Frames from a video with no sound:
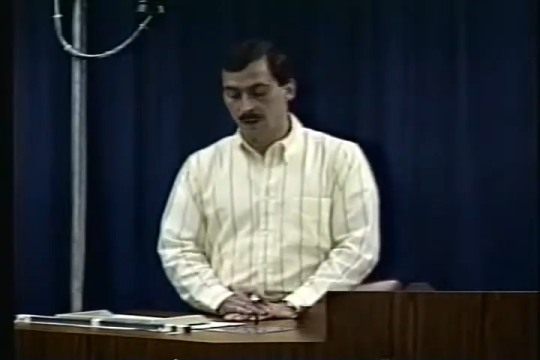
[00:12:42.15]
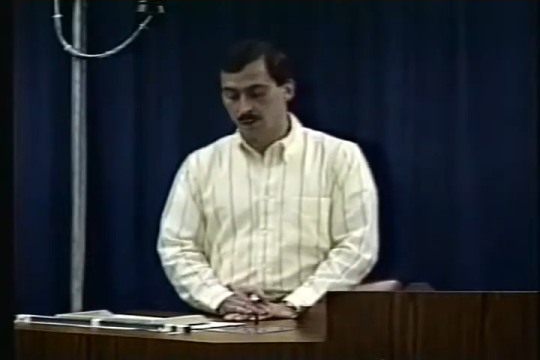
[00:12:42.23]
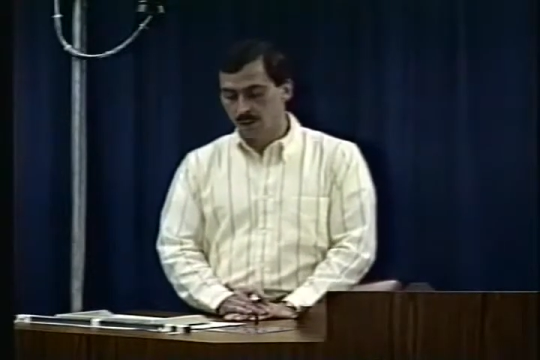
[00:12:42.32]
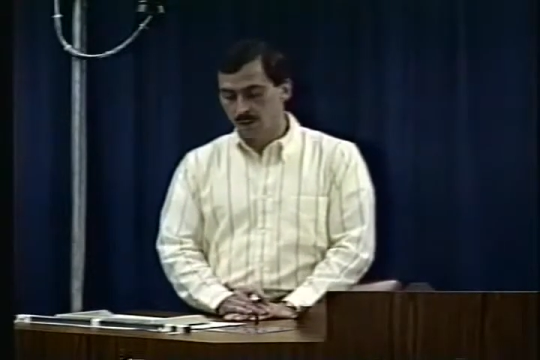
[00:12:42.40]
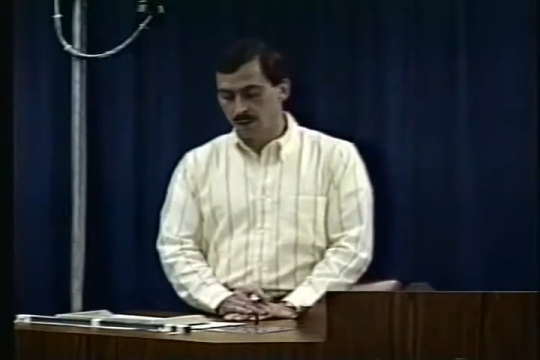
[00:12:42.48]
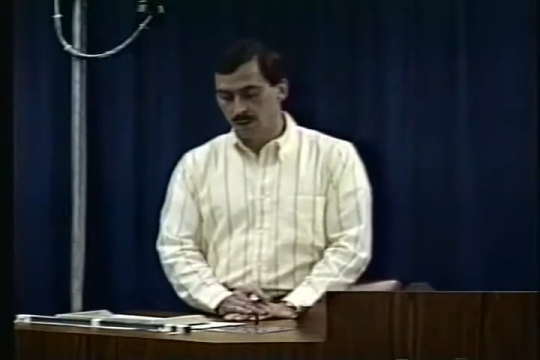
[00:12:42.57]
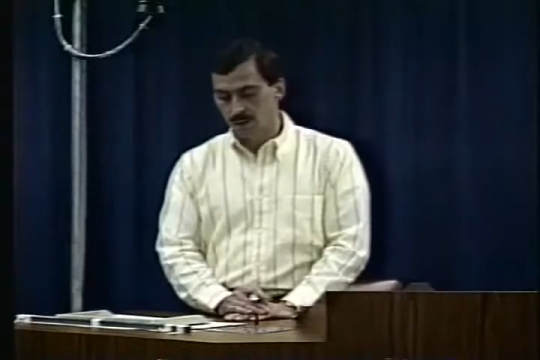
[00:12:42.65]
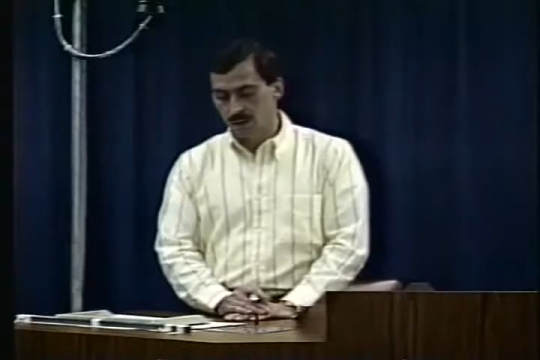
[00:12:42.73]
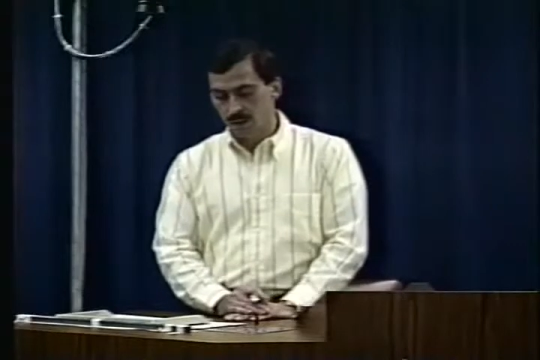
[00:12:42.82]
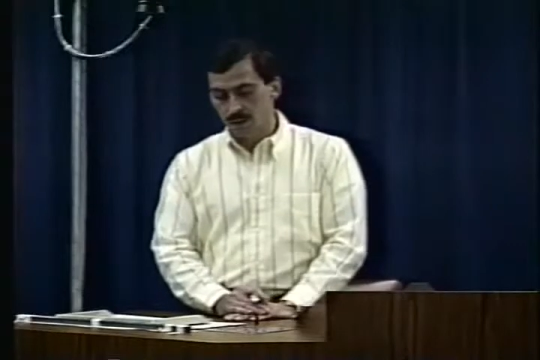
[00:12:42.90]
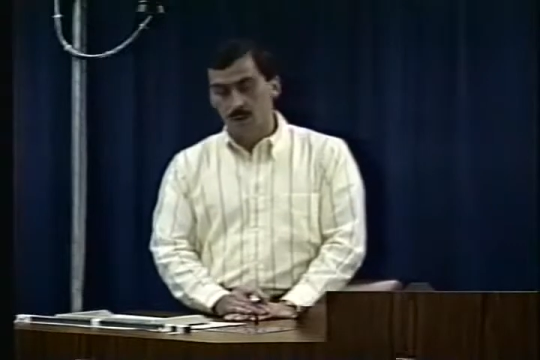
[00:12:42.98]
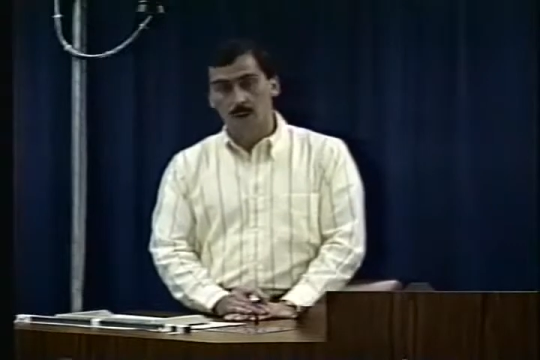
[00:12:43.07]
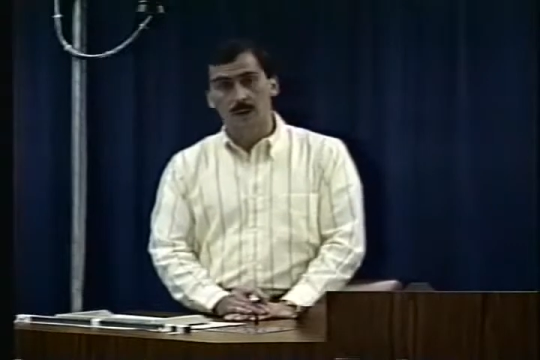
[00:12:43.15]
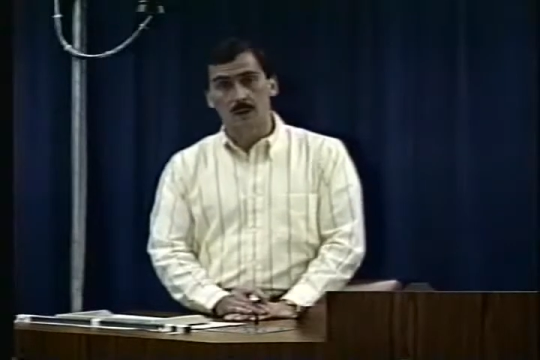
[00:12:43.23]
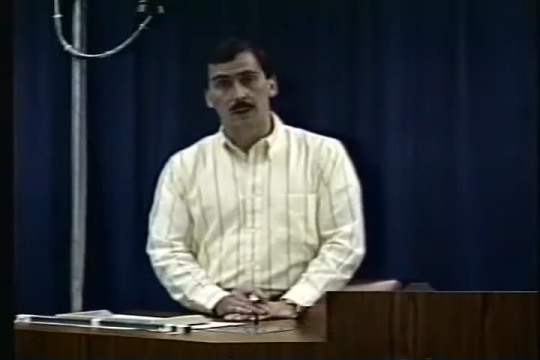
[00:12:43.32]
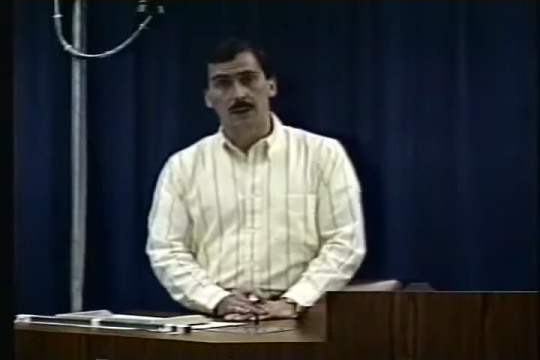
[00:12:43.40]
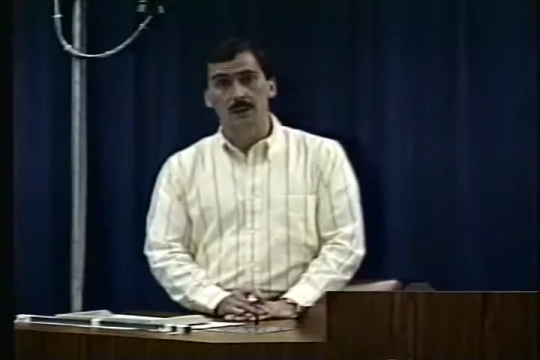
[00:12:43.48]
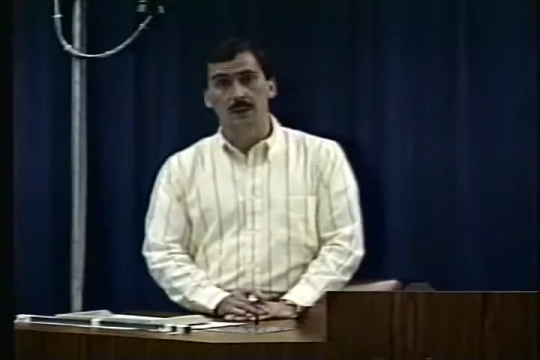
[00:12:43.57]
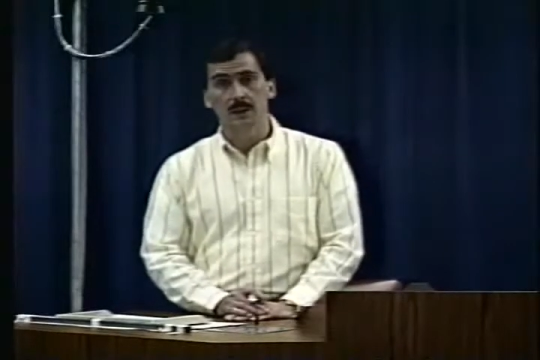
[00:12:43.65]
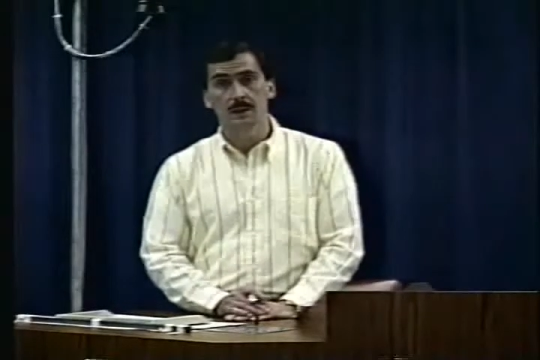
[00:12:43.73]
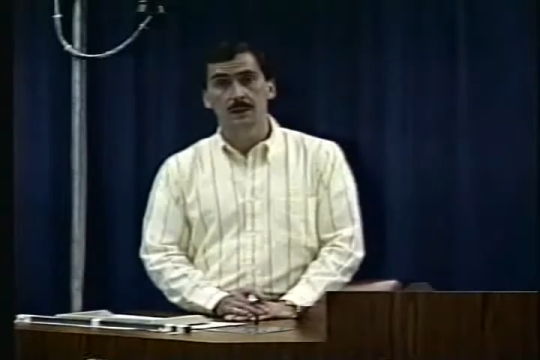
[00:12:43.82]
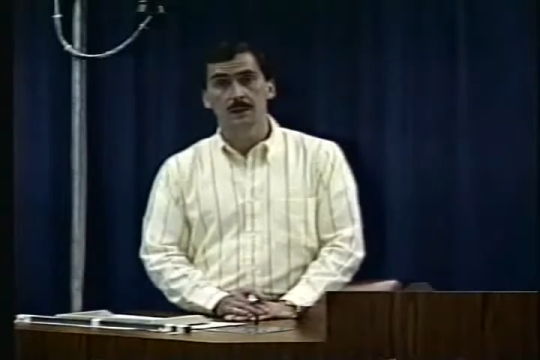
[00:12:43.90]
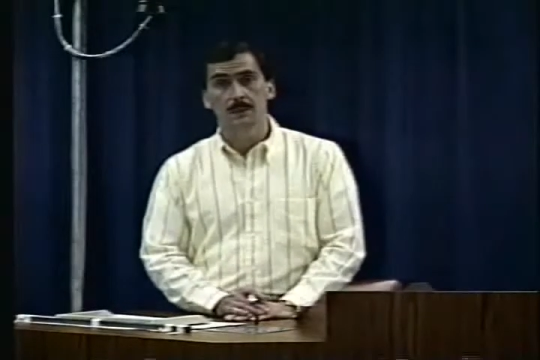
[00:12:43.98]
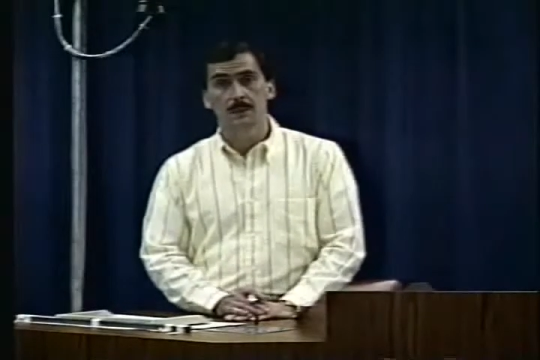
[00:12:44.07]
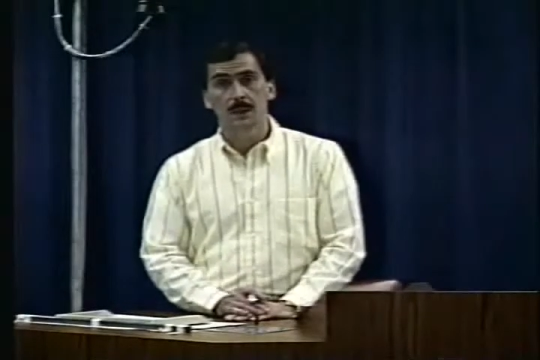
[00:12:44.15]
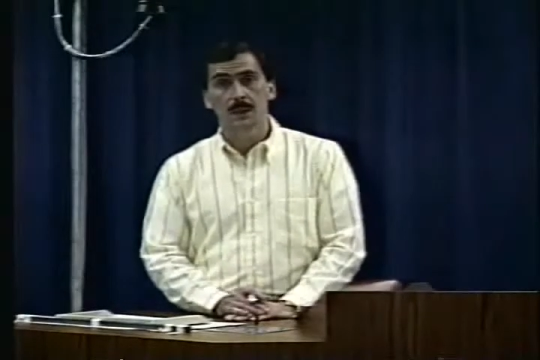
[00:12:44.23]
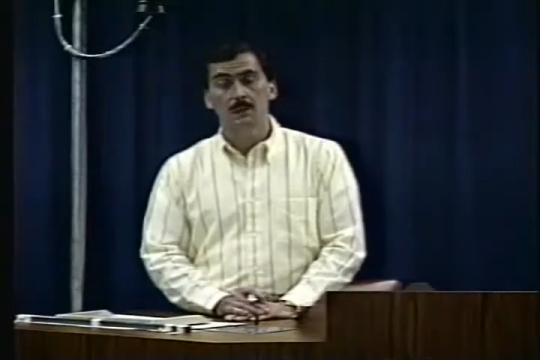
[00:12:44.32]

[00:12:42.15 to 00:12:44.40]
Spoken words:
the person greater pain later,